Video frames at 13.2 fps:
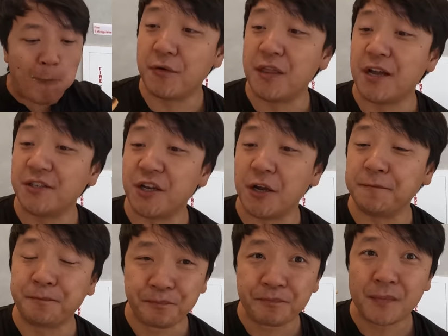With that
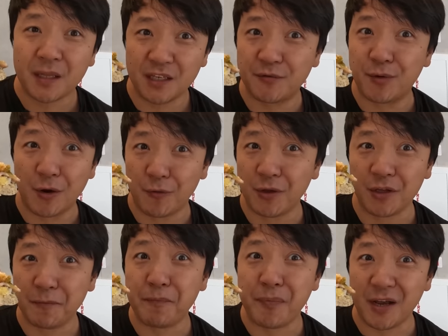said, this is probably one
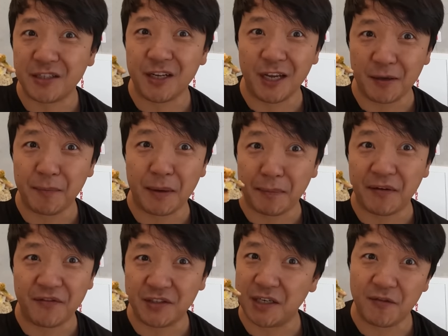of the best egg
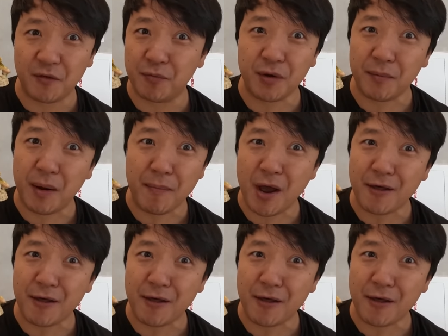McMuffins I ever put in my